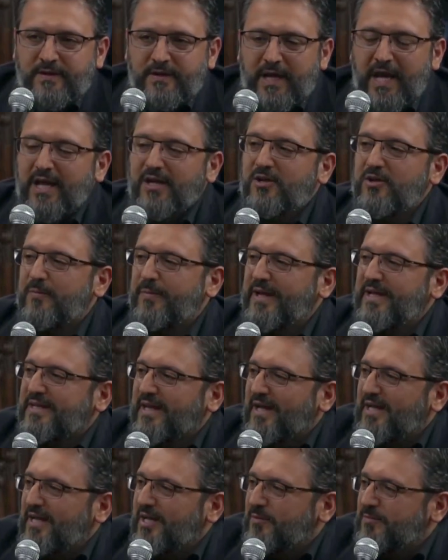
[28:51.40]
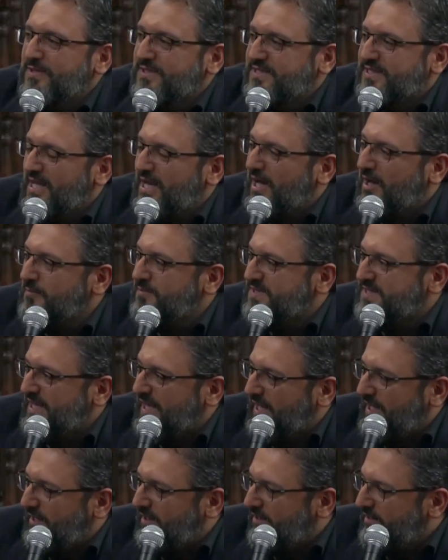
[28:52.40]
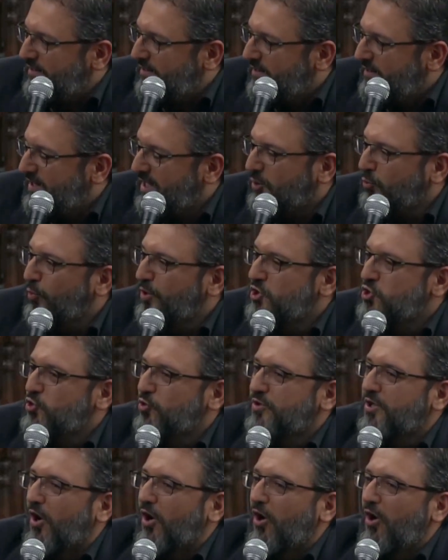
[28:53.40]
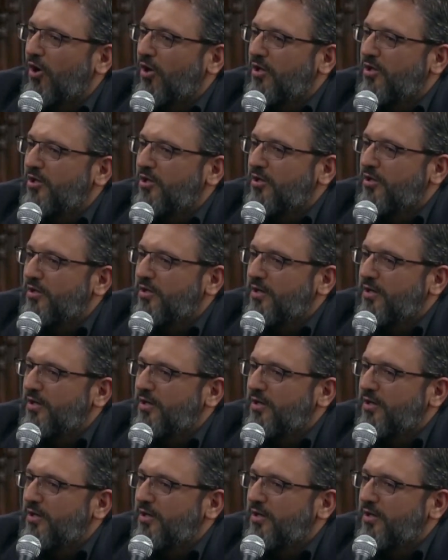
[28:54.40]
Ahlul Bayt alayhim salam say that we should all